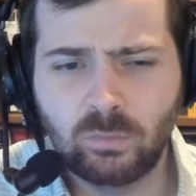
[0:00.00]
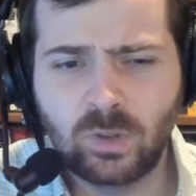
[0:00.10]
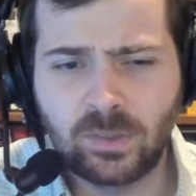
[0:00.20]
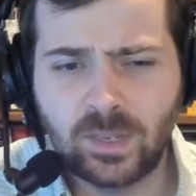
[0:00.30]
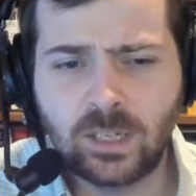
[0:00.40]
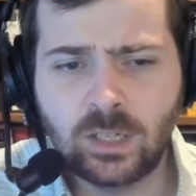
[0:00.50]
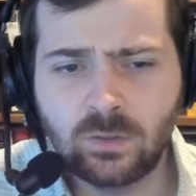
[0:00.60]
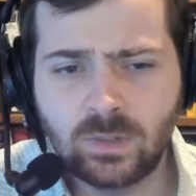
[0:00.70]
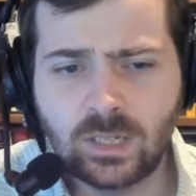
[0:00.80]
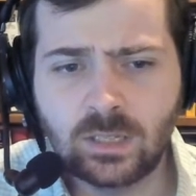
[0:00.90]
the thing
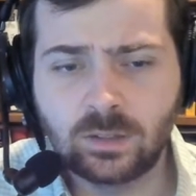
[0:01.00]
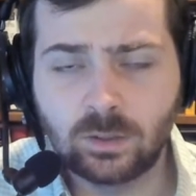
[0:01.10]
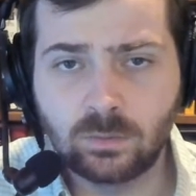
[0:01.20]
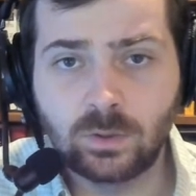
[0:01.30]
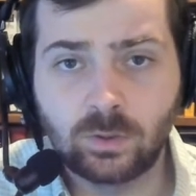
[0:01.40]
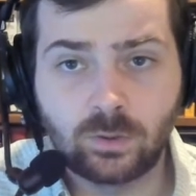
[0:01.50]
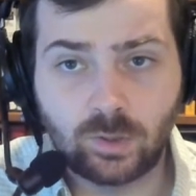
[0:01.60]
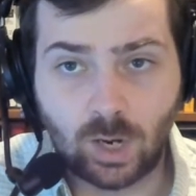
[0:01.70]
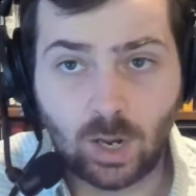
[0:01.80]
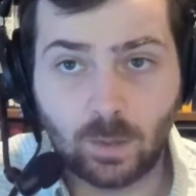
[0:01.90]
you need to do your
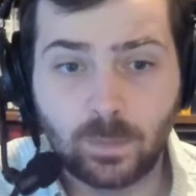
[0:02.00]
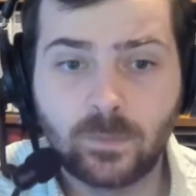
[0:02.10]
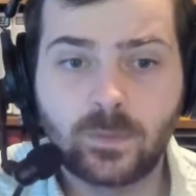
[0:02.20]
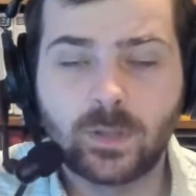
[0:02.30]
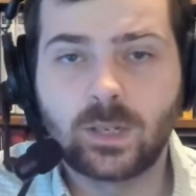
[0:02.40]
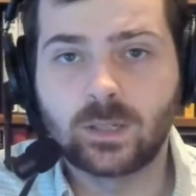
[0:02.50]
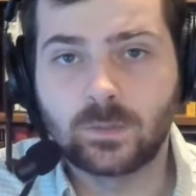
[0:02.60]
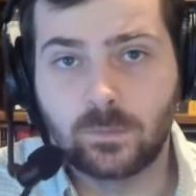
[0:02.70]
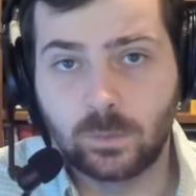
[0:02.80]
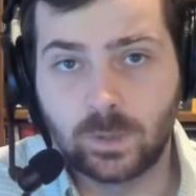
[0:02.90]
job for the next
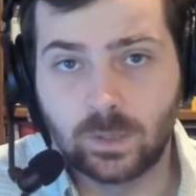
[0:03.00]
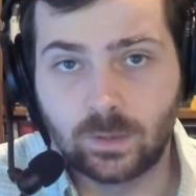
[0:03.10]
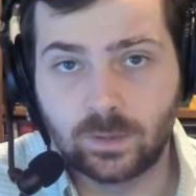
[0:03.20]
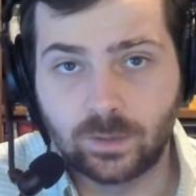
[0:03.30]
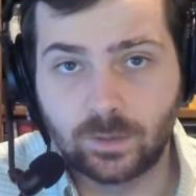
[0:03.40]
4 years.